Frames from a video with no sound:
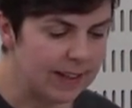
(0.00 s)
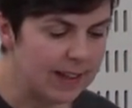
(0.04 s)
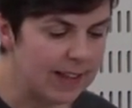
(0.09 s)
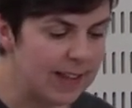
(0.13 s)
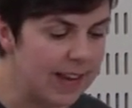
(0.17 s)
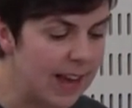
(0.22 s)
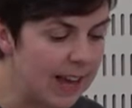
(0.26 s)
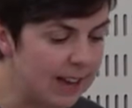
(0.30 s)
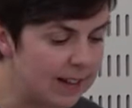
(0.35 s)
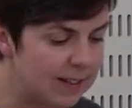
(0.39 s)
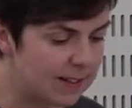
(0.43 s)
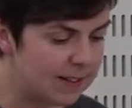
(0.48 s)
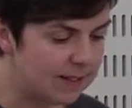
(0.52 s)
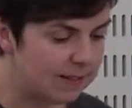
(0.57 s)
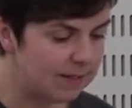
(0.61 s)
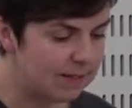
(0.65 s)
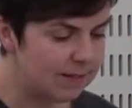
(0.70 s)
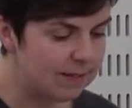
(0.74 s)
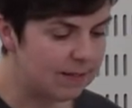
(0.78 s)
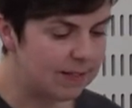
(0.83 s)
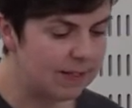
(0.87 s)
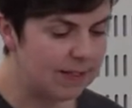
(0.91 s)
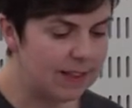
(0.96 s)
Yet,
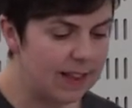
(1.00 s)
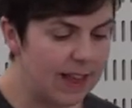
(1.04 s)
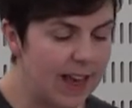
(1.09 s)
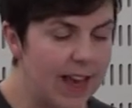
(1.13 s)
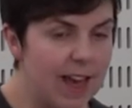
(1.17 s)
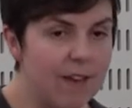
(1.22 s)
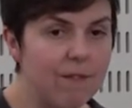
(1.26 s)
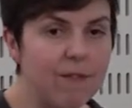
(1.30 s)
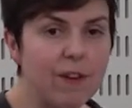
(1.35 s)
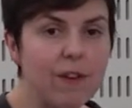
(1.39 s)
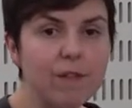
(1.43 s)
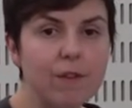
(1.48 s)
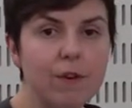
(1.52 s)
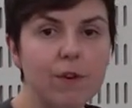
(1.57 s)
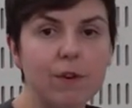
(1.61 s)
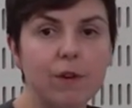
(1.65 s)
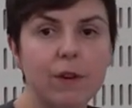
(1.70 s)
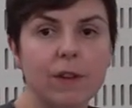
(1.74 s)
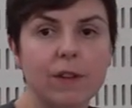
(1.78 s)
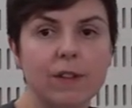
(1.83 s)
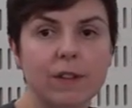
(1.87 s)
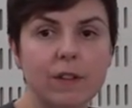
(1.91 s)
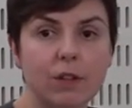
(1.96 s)
the heavy
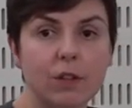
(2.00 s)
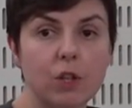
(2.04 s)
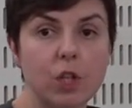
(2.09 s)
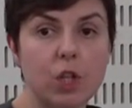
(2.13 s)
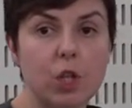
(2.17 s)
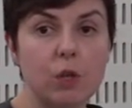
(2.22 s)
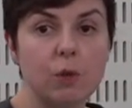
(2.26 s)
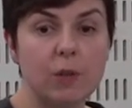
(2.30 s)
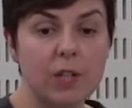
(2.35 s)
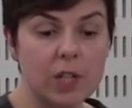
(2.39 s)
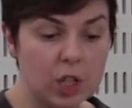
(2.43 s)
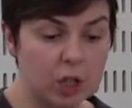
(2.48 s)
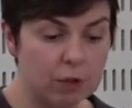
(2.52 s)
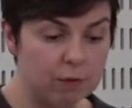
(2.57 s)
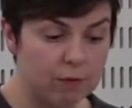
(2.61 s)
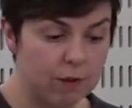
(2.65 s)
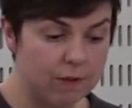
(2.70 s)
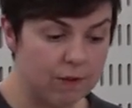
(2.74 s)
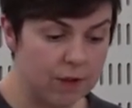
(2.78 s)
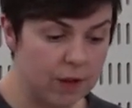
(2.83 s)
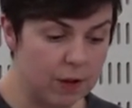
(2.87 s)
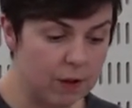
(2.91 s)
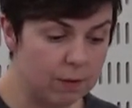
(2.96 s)
focus on judicial
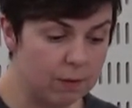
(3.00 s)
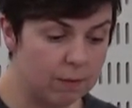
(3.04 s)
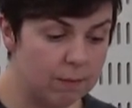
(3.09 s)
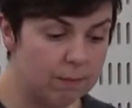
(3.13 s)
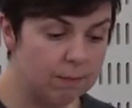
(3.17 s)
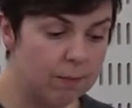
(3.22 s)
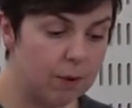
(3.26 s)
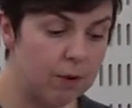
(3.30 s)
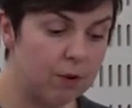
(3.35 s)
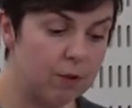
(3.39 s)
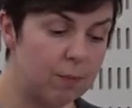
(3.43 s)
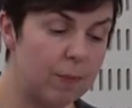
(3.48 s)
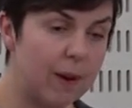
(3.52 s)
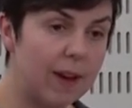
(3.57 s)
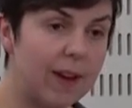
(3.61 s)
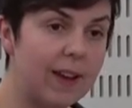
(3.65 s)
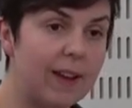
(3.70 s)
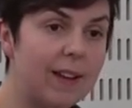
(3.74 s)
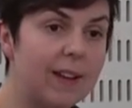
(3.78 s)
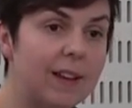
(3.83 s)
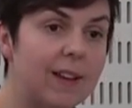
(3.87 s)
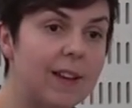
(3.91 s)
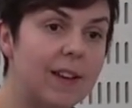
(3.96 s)
review, both
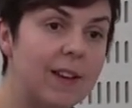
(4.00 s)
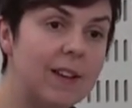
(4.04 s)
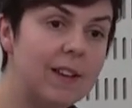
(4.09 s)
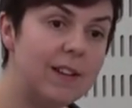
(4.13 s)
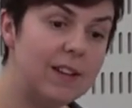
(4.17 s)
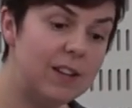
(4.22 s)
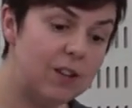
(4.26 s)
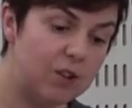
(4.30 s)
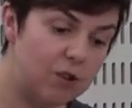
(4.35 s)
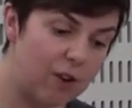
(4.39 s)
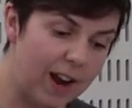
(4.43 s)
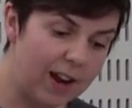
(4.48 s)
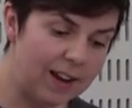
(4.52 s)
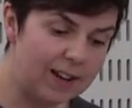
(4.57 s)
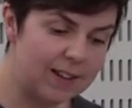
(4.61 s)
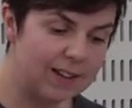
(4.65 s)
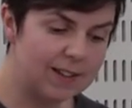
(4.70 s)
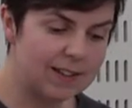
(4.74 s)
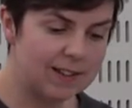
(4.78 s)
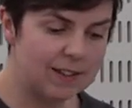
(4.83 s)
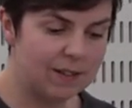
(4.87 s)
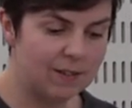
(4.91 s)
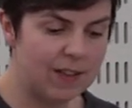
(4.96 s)
by
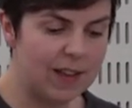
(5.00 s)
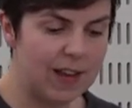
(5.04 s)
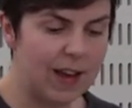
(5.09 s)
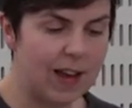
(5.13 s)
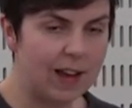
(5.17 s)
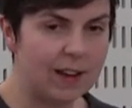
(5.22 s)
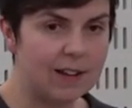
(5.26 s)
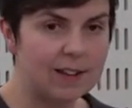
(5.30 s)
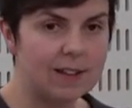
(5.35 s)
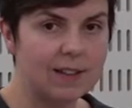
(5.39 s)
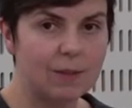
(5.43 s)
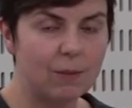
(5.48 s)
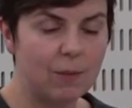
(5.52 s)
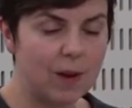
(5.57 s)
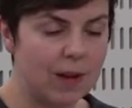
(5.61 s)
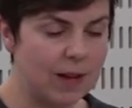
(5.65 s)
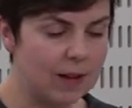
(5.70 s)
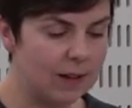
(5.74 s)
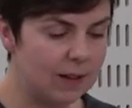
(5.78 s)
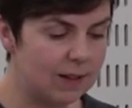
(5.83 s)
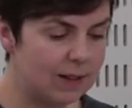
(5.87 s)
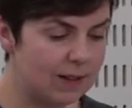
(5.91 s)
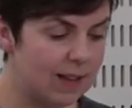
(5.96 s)
detractors of the Act in
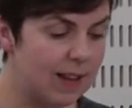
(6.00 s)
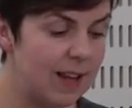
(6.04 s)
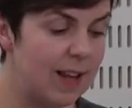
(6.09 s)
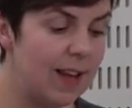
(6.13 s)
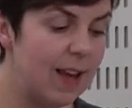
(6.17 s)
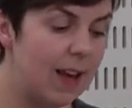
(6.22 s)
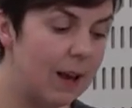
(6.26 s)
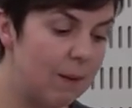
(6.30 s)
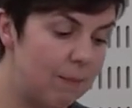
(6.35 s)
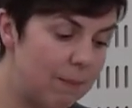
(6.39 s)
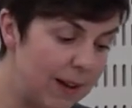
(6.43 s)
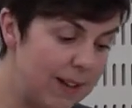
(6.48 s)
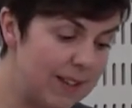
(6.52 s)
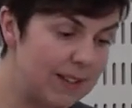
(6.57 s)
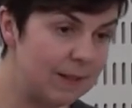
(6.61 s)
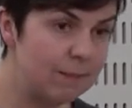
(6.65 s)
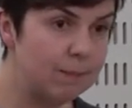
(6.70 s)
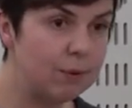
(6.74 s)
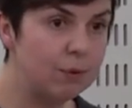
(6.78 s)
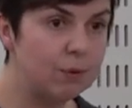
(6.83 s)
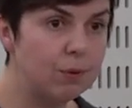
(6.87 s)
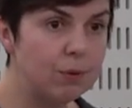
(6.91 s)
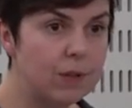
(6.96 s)
Wales and by
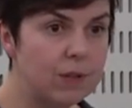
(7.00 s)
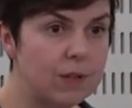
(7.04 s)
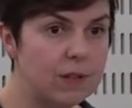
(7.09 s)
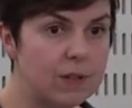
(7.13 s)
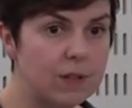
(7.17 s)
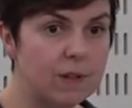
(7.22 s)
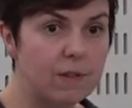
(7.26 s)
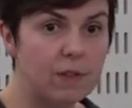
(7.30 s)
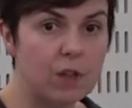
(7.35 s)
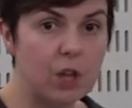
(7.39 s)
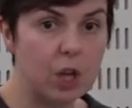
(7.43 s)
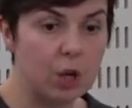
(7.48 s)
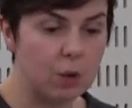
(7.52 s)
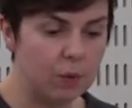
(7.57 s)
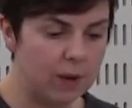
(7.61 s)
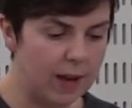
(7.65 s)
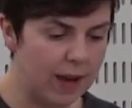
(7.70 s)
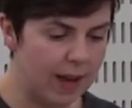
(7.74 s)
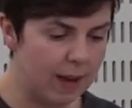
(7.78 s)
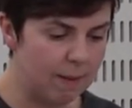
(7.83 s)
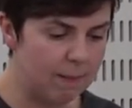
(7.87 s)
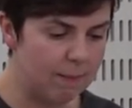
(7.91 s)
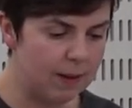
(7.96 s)
supporters of the
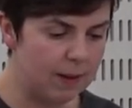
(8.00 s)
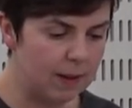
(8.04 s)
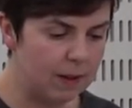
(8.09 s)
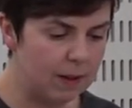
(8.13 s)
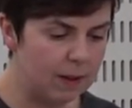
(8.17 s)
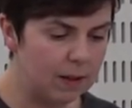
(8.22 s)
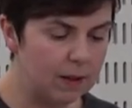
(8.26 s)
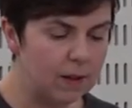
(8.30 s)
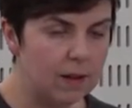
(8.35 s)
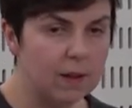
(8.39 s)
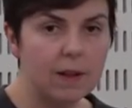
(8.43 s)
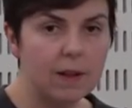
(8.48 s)
UK bill,